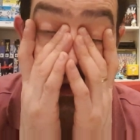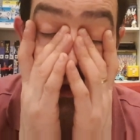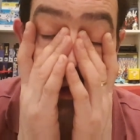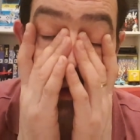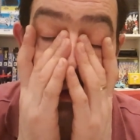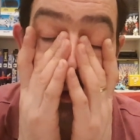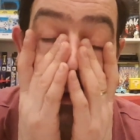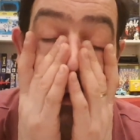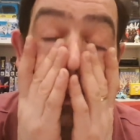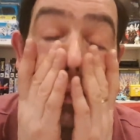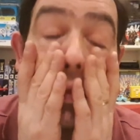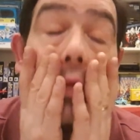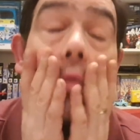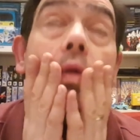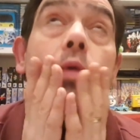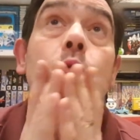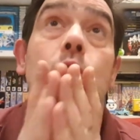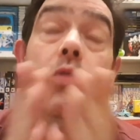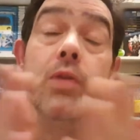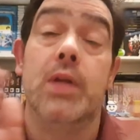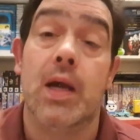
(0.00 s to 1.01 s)
you
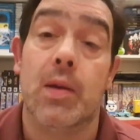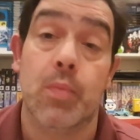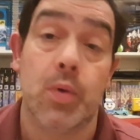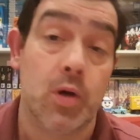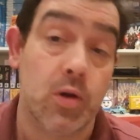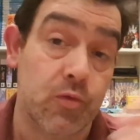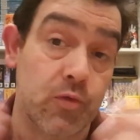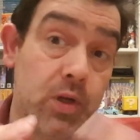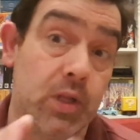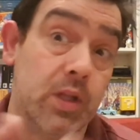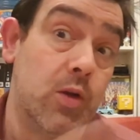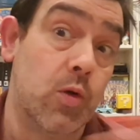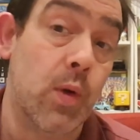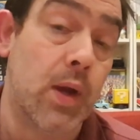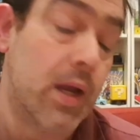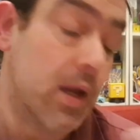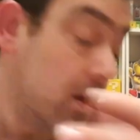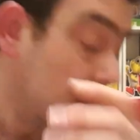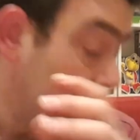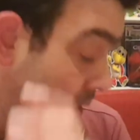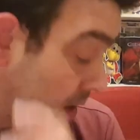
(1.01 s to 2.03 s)
probably would get bored really
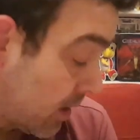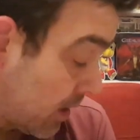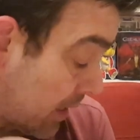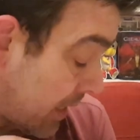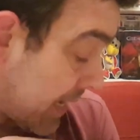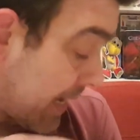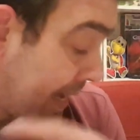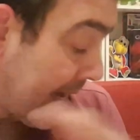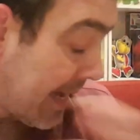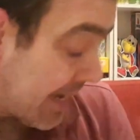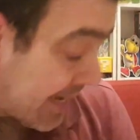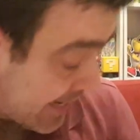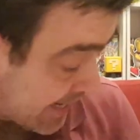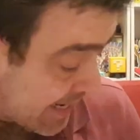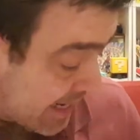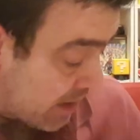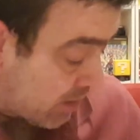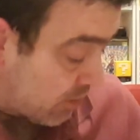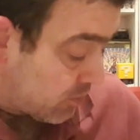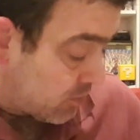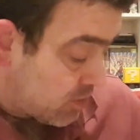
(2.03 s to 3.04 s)
quick.
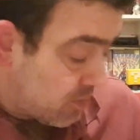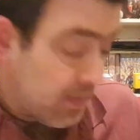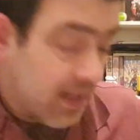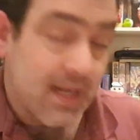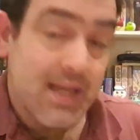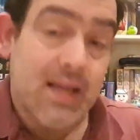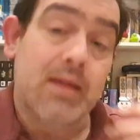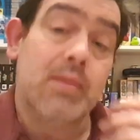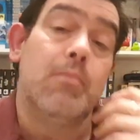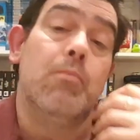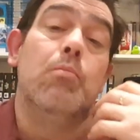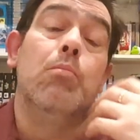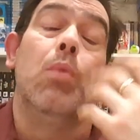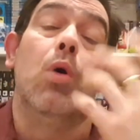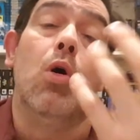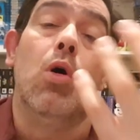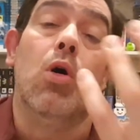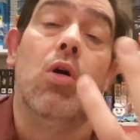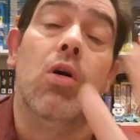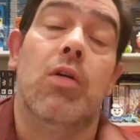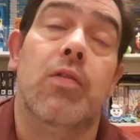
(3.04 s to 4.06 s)
Anyhow, to make it
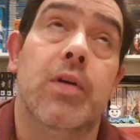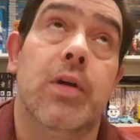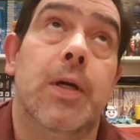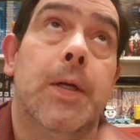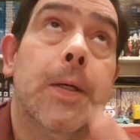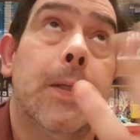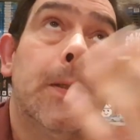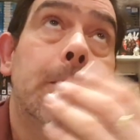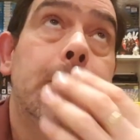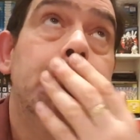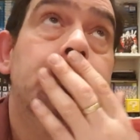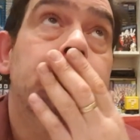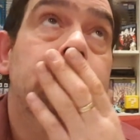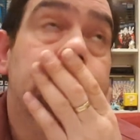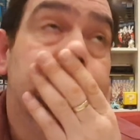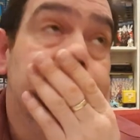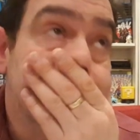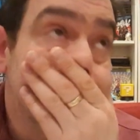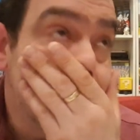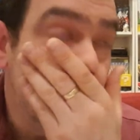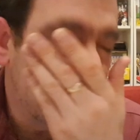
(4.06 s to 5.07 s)
more of a
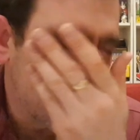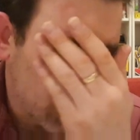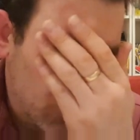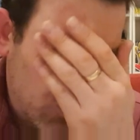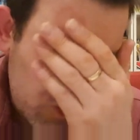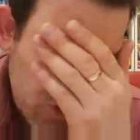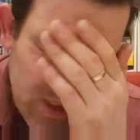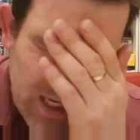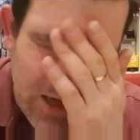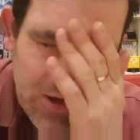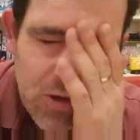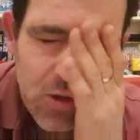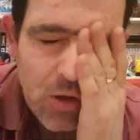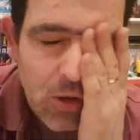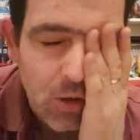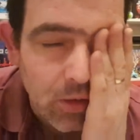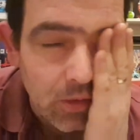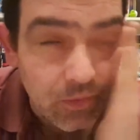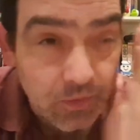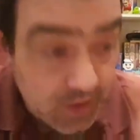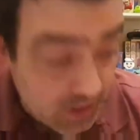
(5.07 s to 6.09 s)

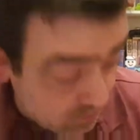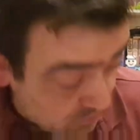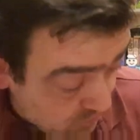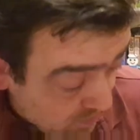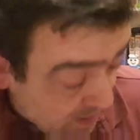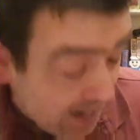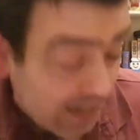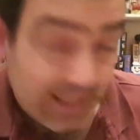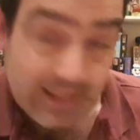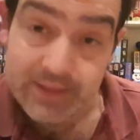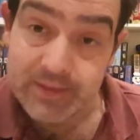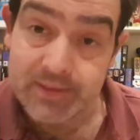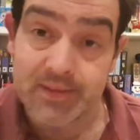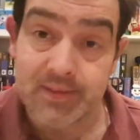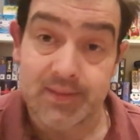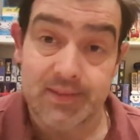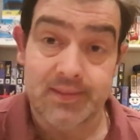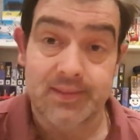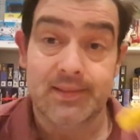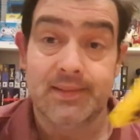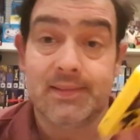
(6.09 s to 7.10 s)
substantial
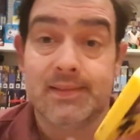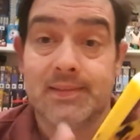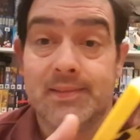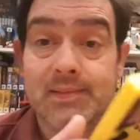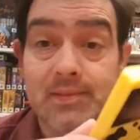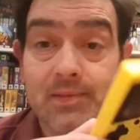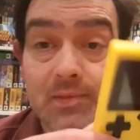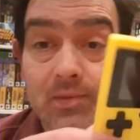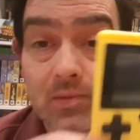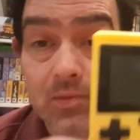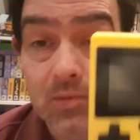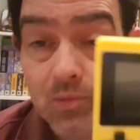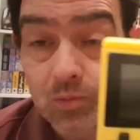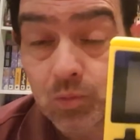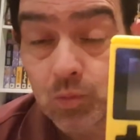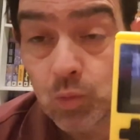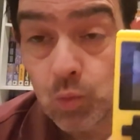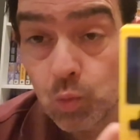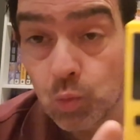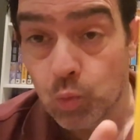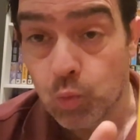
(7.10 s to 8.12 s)
device,
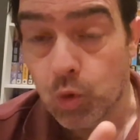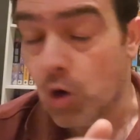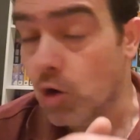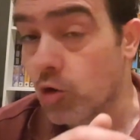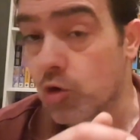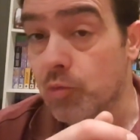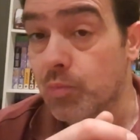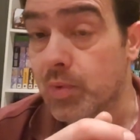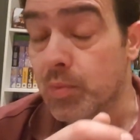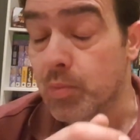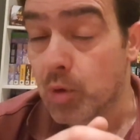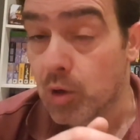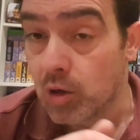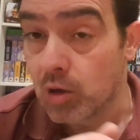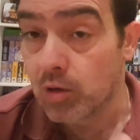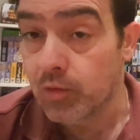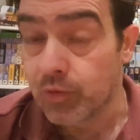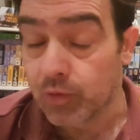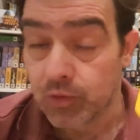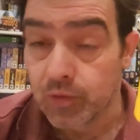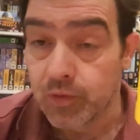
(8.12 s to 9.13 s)
what could be
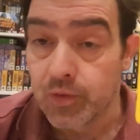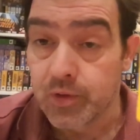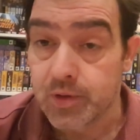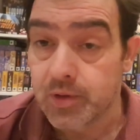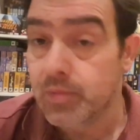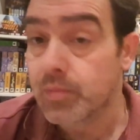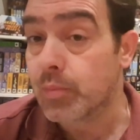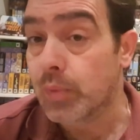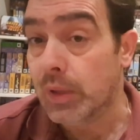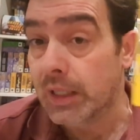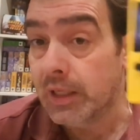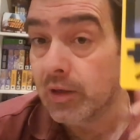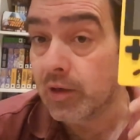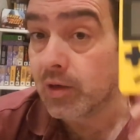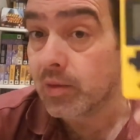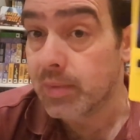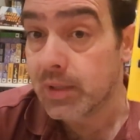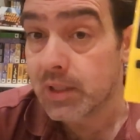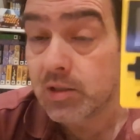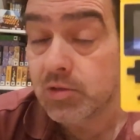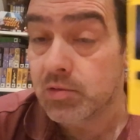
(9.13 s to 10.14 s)
more fun than playing
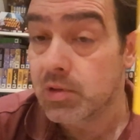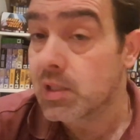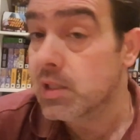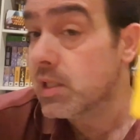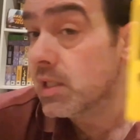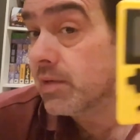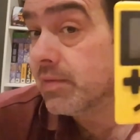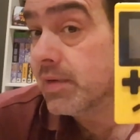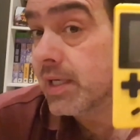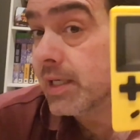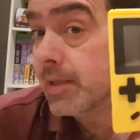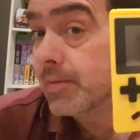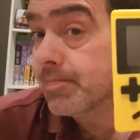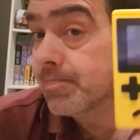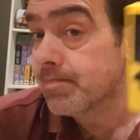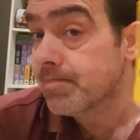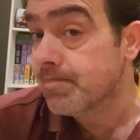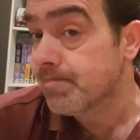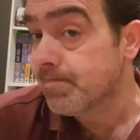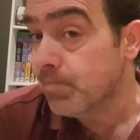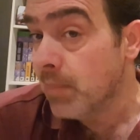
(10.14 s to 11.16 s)
it on a big screen TV?
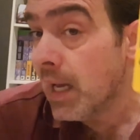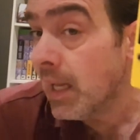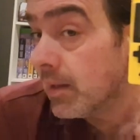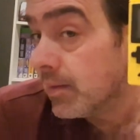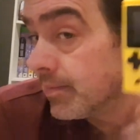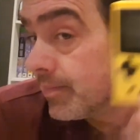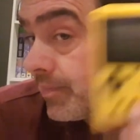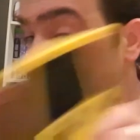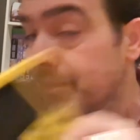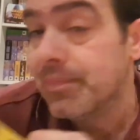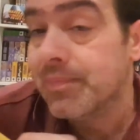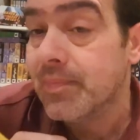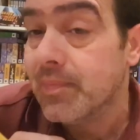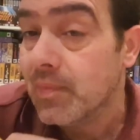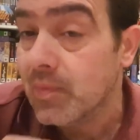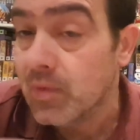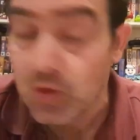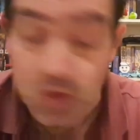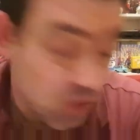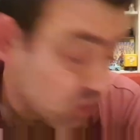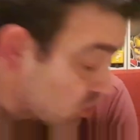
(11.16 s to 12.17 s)
Well,
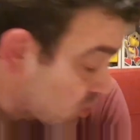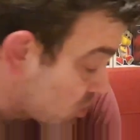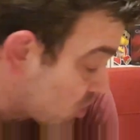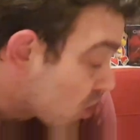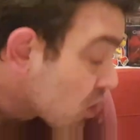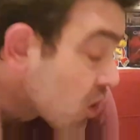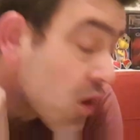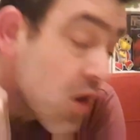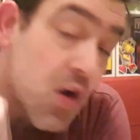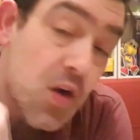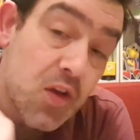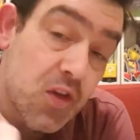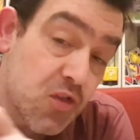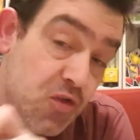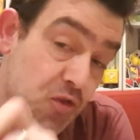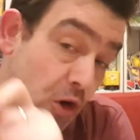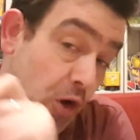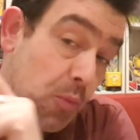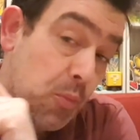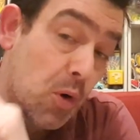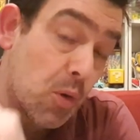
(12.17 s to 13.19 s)

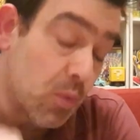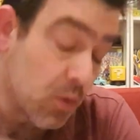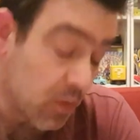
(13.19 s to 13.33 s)
it's not a